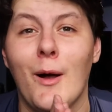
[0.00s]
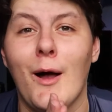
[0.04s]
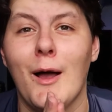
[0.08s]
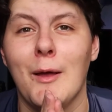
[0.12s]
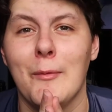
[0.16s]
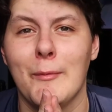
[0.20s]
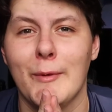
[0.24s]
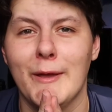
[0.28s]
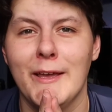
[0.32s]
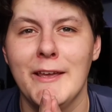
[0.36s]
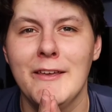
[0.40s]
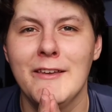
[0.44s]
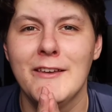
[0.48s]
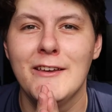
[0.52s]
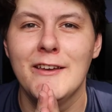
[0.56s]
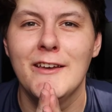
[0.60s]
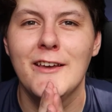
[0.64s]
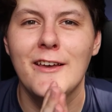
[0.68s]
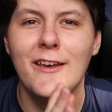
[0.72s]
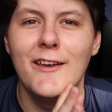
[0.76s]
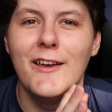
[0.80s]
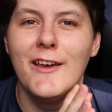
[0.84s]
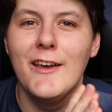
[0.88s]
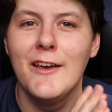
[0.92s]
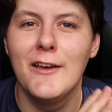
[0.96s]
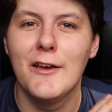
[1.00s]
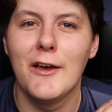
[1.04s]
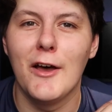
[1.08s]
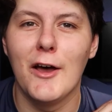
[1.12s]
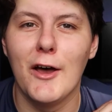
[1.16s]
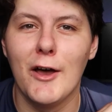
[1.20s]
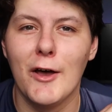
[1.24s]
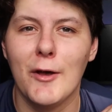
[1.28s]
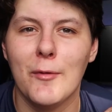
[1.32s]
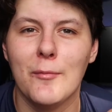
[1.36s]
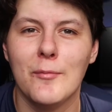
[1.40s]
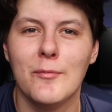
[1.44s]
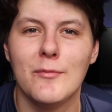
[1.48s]
behind me.
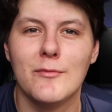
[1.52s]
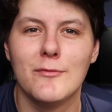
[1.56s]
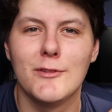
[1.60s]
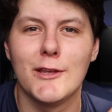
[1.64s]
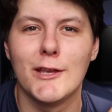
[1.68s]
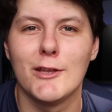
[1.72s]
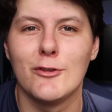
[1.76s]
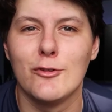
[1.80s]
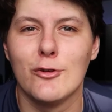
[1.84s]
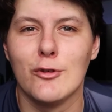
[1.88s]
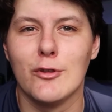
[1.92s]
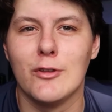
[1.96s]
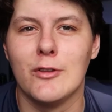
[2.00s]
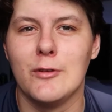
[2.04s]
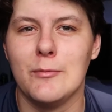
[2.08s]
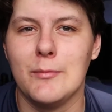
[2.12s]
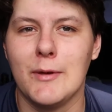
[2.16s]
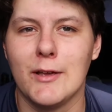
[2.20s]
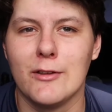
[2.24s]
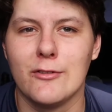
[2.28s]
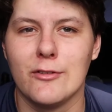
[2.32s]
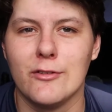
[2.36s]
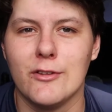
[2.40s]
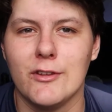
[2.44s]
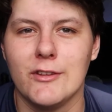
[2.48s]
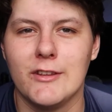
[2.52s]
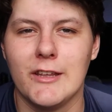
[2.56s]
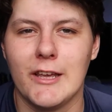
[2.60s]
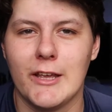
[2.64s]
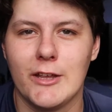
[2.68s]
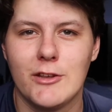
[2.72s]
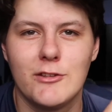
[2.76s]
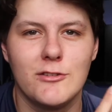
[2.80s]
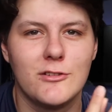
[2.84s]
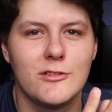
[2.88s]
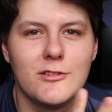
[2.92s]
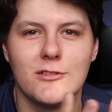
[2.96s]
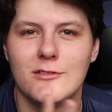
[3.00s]
Ignore the mess on the
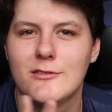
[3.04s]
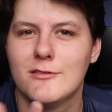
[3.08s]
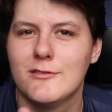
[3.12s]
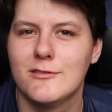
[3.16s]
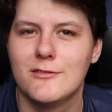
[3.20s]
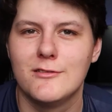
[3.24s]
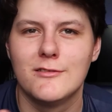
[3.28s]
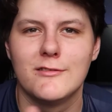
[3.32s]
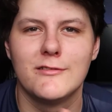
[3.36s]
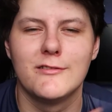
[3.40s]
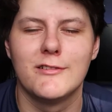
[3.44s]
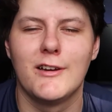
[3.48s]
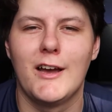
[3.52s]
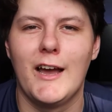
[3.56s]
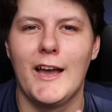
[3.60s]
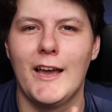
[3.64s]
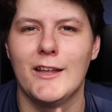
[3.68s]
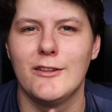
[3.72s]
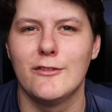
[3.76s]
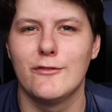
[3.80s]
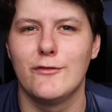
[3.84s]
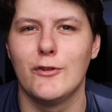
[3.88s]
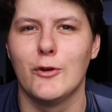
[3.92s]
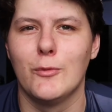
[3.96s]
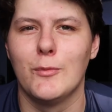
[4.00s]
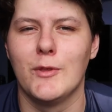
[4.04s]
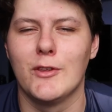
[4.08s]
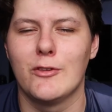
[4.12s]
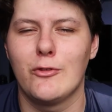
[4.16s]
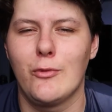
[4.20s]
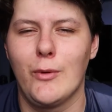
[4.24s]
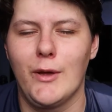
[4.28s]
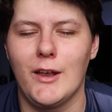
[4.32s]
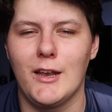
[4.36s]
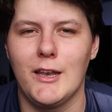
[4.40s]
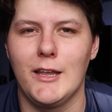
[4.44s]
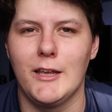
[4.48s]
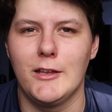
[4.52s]
desk. I had to film this
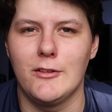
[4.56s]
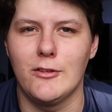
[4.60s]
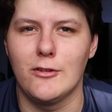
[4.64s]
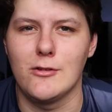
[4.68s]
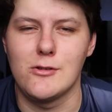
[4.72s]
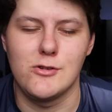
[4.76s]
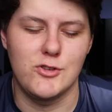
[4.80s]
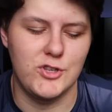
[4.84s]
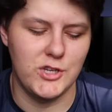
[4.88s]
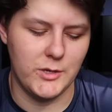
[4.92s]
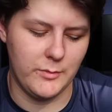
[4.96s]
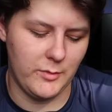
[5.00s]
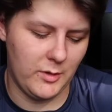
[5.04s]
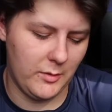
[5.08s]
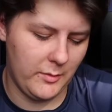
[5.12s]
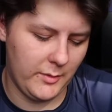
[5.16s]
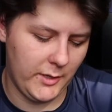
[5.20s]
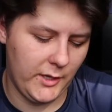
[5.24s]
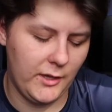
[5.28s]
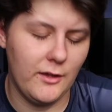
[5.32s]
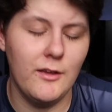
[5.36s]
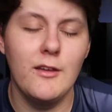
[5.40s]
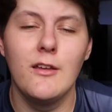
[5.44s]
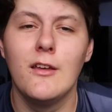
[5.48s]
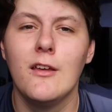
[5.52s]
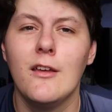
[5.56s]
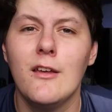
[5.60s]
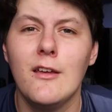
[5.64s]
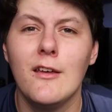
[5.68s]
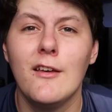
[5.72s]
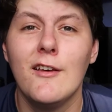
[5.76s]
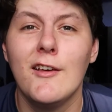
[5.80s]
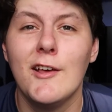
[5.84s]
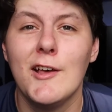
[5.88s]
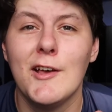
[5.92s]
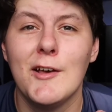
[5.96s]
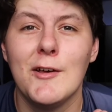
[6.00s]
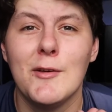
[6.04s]
quickly because I've got a gym with it.
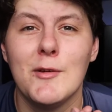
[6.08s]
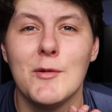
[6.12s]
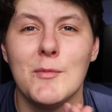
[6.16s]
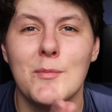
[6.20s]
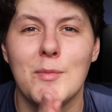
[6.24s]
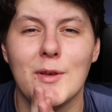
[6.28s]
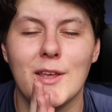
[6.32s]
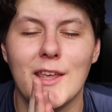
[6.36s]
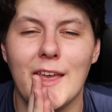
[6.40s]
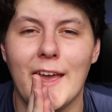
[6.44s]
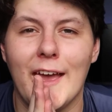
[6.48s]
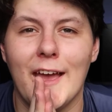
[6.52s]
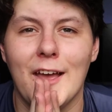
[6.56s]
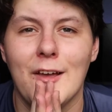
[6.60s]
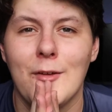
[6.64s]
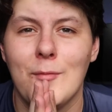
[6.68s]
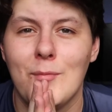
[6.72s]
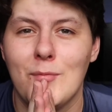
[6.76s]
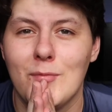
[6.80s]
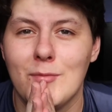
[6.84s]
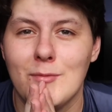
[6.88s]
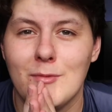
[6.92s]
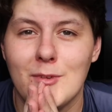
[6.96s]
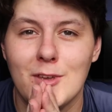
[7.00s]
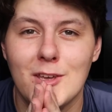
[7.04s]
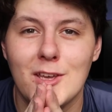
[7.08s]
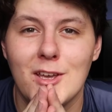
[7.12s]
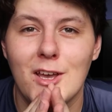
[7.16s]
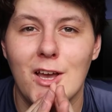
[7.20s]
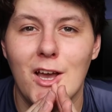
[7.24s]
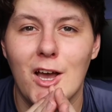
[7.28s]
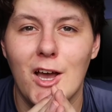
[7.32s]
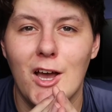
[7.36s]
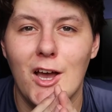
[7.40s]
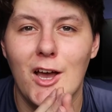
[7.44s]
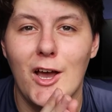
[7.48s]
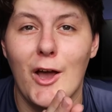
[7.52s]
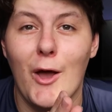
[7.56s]
But yeah,
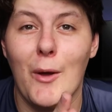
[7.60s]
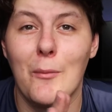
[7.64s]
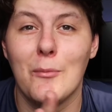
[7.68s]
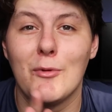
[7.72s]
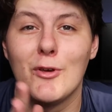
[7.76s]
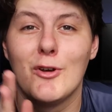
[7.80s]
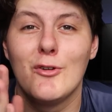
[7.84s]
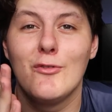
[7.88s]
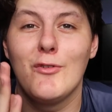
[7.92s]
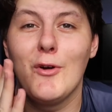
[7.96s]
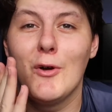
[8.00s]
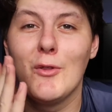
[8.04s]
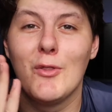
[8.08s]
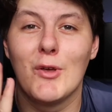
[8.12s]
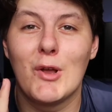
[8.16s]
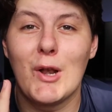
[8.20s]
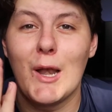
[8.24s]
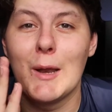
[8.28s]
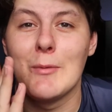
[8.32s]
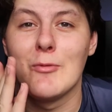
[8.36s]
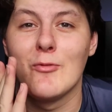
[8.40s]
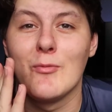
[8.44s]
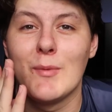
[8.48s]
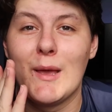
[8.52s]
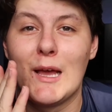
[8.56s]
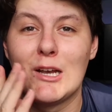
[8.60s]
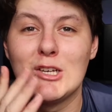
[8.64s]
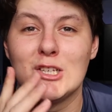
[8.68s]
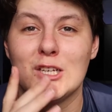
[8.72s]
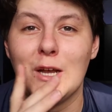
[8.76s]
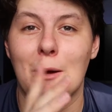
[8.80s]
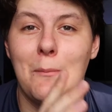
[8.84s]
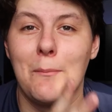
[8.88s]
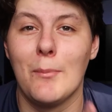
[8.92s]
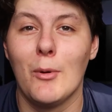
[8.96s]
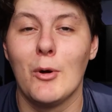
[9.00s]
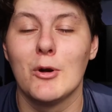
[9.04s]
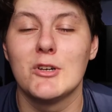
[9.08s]
I'm going to roll the clip of me
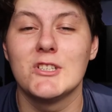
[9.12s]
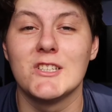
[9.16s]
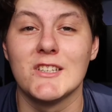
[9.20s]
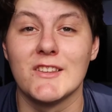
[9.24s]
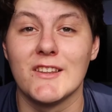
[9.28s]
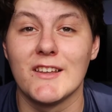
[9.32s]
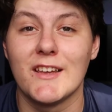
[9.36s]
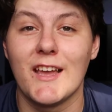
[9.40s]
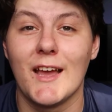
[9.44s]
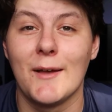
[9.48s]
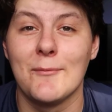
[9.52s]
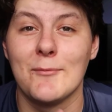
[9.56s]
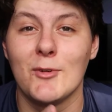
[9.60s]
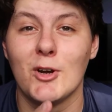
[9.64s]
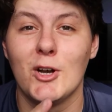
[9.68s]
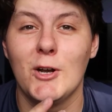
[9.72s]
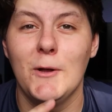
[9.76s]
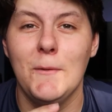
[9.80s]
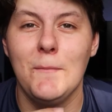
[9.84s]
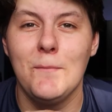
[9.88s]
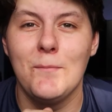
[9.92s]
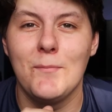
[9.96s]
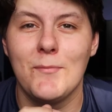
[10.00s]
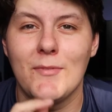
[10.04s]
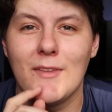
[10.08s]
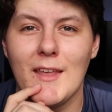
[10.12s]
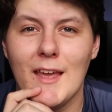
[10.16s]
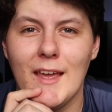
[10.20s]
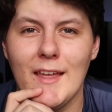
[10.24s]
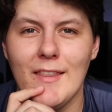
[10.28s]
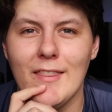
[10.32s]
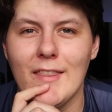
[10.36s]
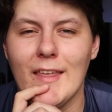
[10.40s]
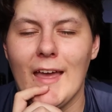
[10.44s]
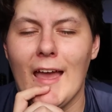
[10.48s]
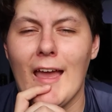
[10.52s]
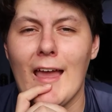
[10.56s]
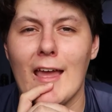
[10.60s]
actually unboxing the camera
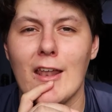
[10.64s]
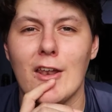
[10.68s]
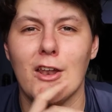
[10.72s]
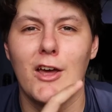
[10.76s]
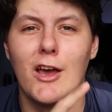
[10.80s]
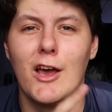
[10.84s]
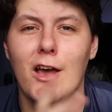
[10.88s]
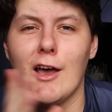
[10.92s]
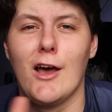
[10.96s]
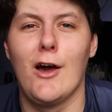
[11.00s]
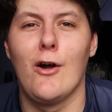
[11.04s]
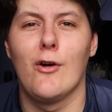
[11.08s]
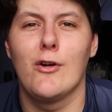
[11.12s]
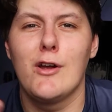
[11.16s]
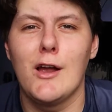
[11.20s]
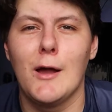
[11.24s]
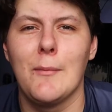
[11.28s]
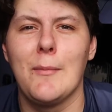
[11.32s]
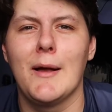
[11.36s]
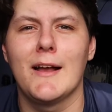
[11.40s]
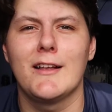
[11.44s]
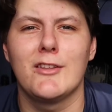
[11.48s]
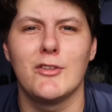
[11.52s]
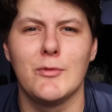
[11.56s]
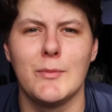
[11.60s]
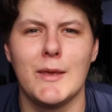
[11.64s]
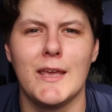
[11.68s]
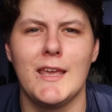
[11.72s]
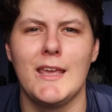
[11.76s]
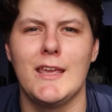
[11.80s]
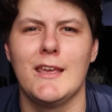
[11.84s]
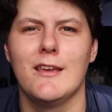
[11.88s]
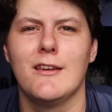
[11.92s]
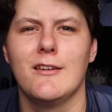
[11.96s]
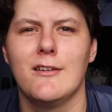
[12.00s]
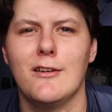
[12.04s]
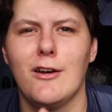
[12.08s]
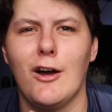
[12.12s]
and then I'll cut back to
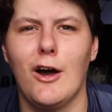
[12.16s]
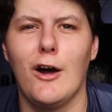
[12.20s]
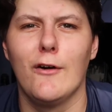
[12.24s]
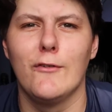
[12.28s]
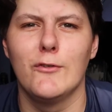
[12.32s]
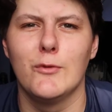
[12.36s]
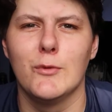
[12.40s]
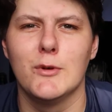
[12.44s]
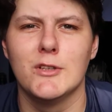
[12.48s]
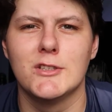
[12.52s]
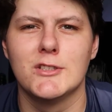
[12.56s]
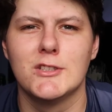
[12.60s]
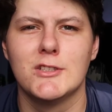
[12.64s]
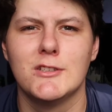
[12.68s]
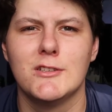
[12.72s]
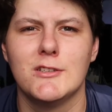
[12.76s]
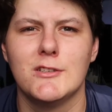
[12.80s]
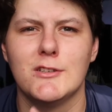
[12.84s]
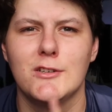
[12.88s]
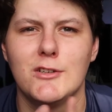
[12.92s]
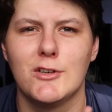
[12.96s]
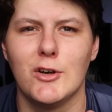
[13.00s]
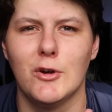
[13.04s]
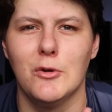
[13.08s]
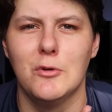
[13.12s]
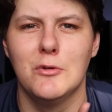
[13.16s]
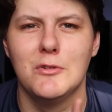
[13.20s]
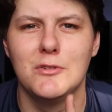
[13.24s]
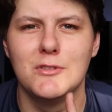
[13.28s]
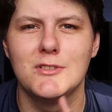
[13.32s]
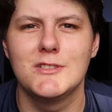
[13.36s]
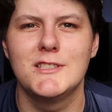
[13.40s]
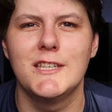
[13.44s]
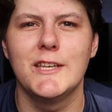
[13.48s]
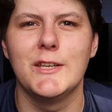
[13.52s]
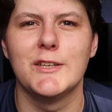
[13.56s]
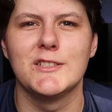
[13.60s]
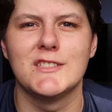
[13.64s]
me afterwards. Cool.
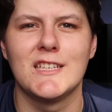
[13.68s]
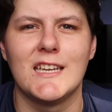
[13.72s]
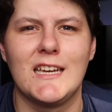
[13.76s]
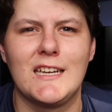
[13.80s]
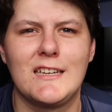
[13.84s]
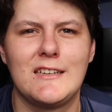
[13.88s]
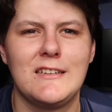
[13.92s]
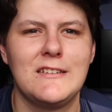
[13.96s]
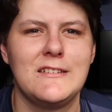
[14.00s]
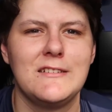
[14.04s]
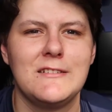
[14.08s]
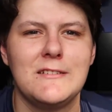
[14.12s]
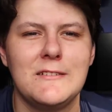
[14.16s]
See you in a sec.